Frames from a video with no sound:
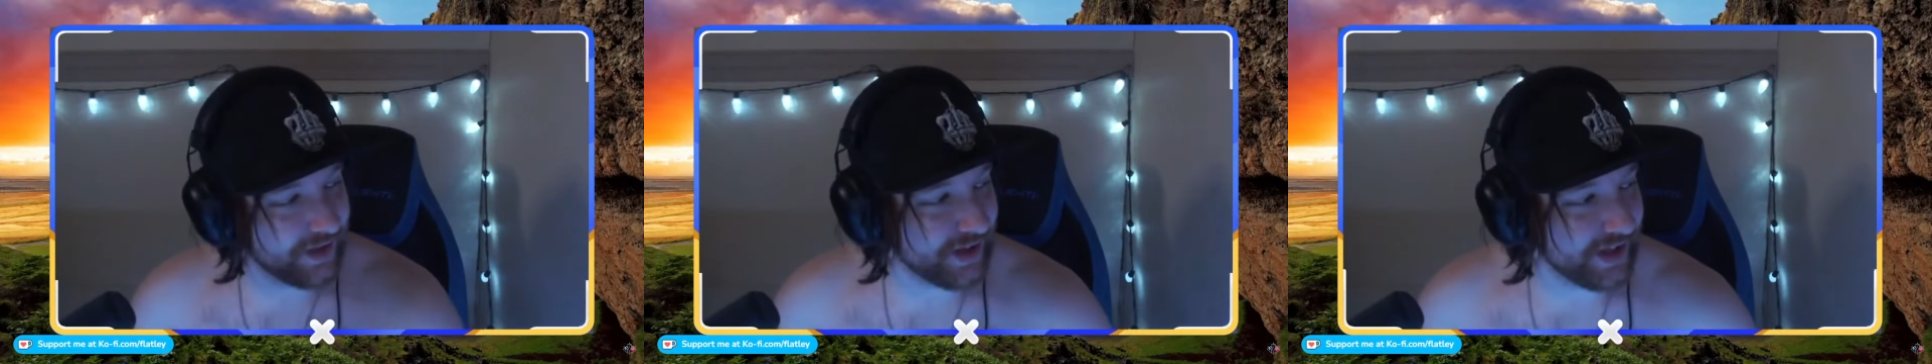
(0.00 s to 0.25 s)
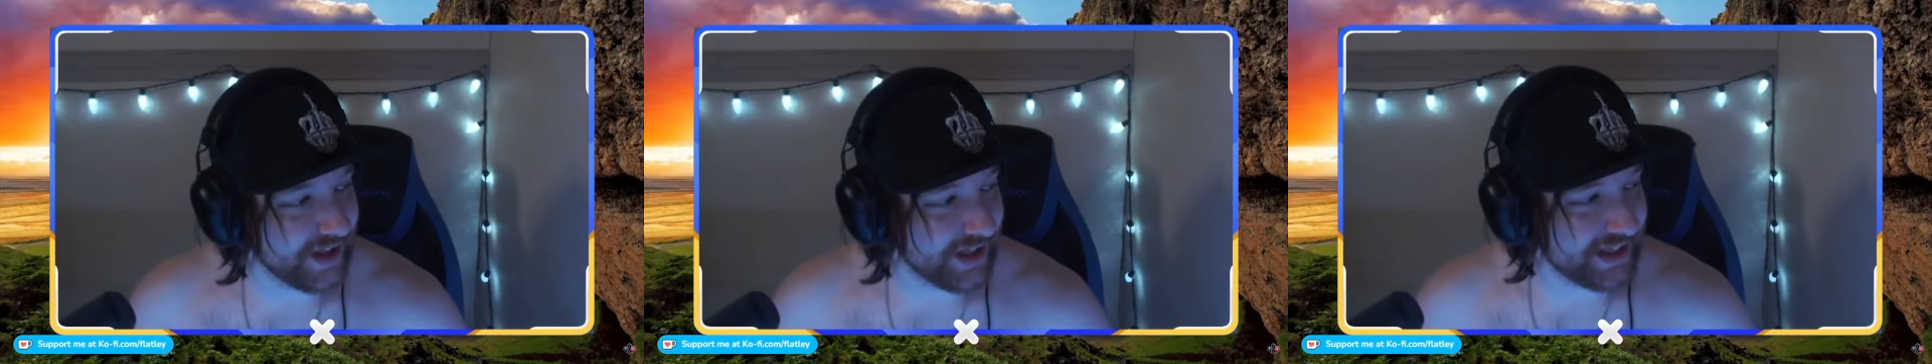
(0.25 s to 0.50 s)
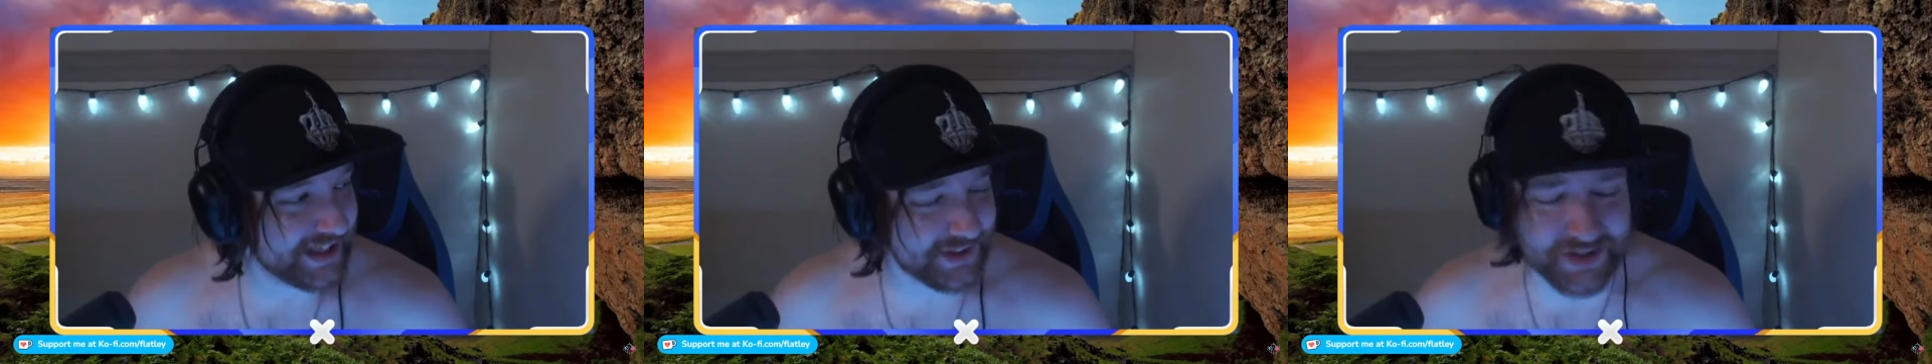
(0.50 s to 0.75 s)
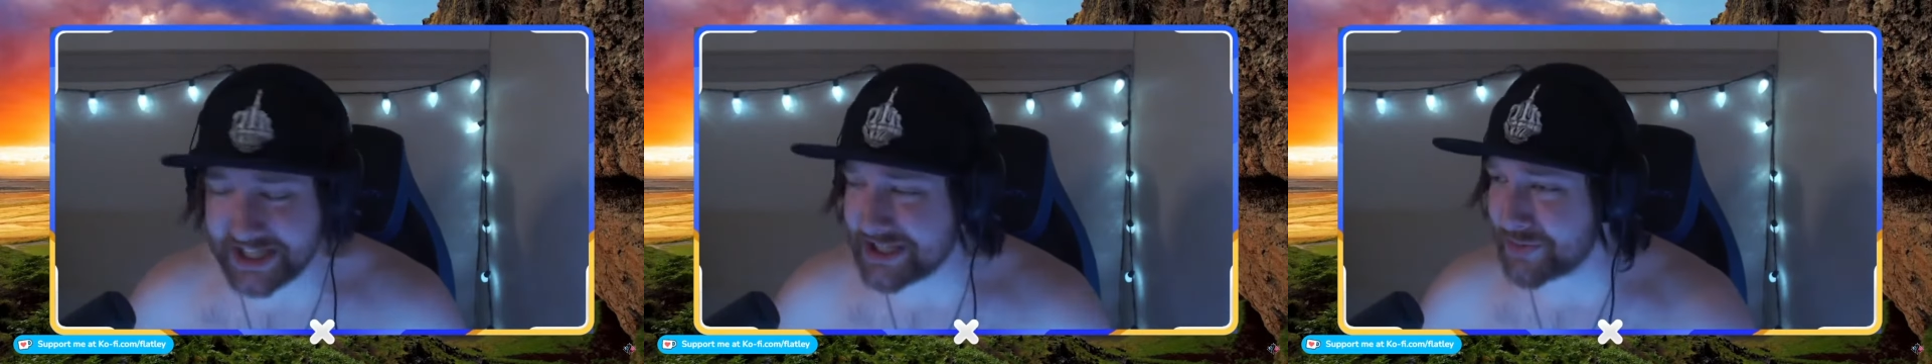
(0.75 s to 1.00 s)
You know what?
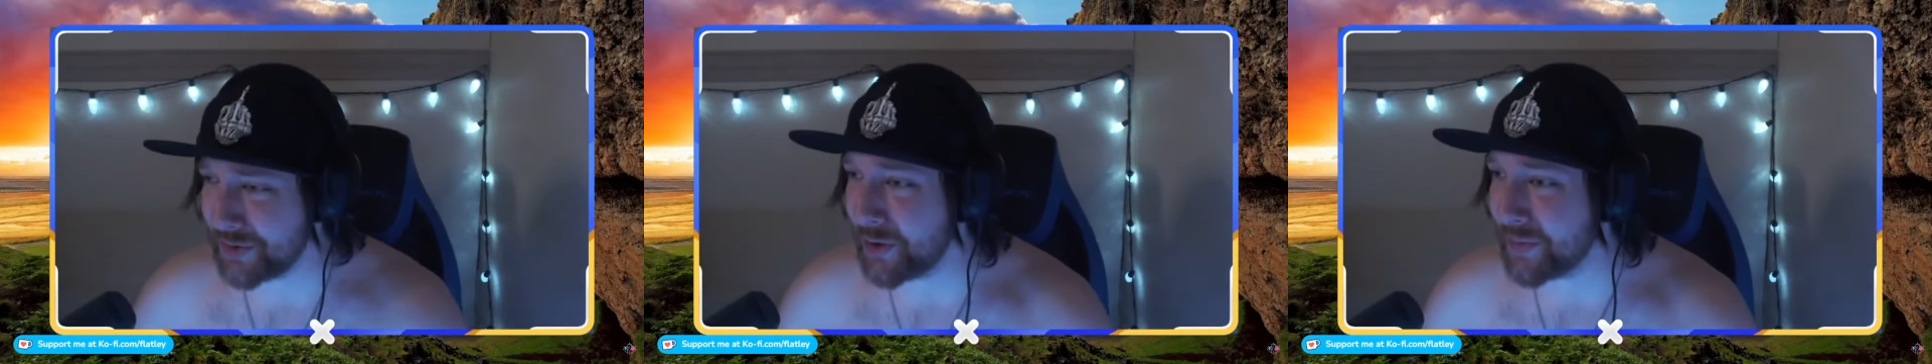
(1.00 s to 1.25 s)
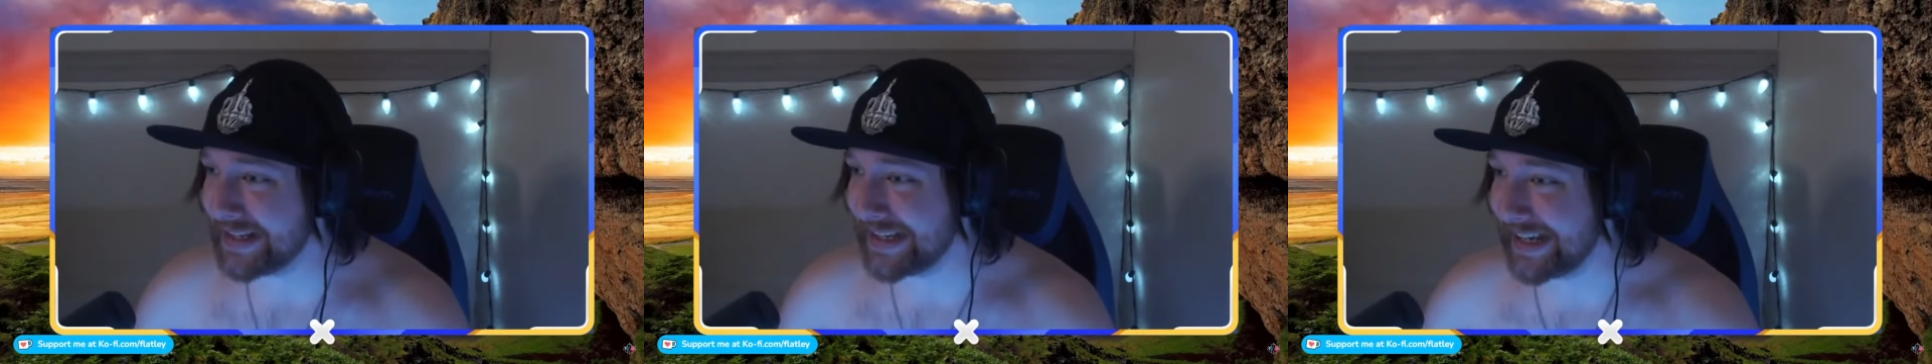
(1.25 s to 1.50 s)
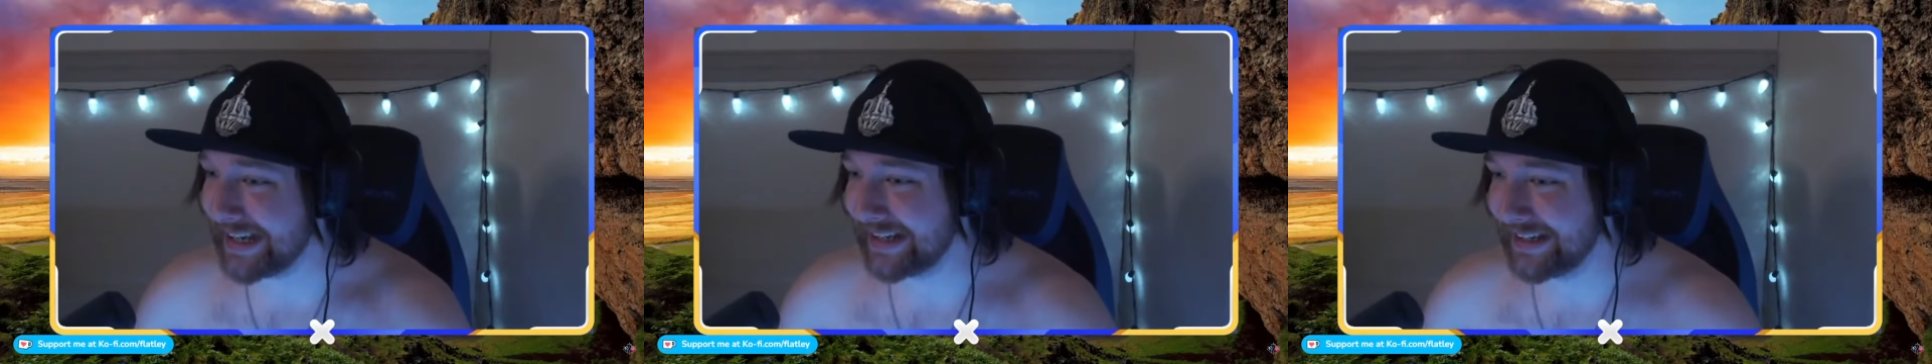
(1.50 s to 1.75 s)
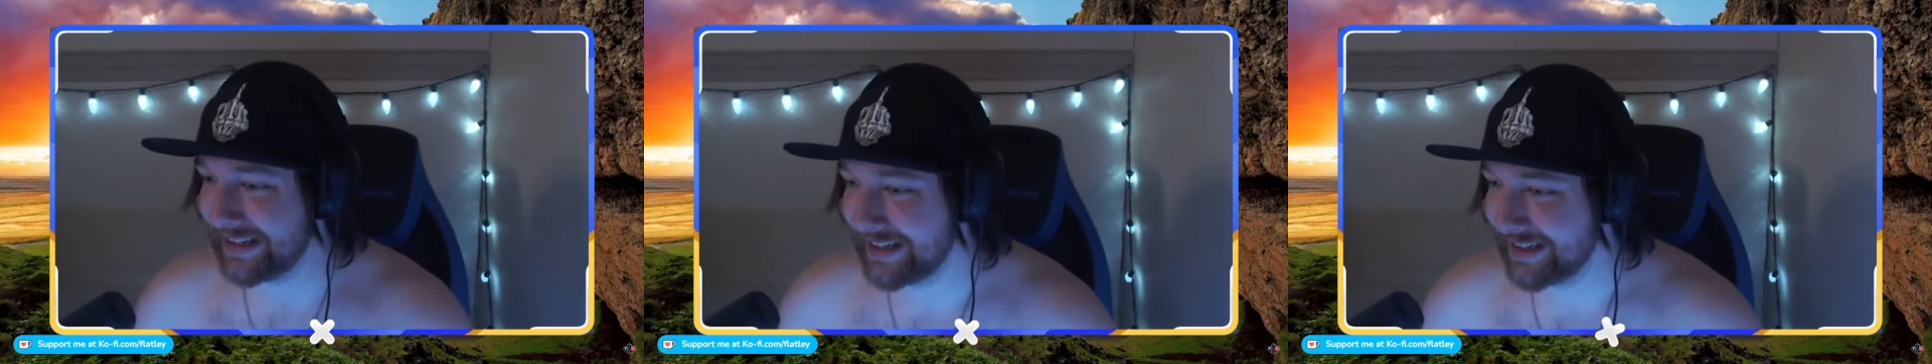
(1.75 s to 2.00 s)
You just ruined it.
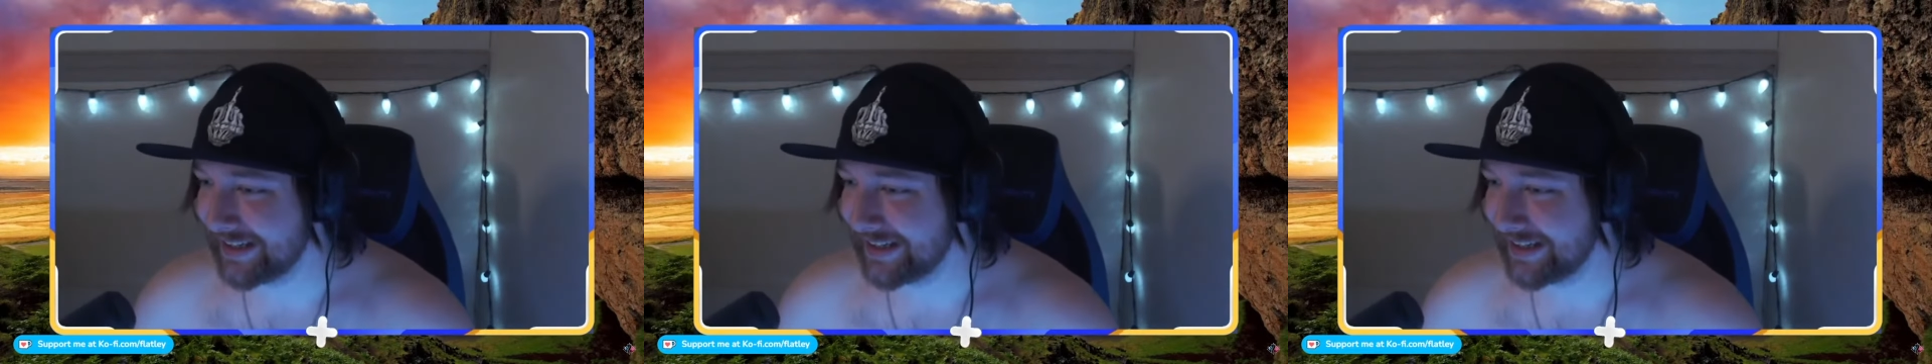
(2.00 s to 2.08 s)
I'm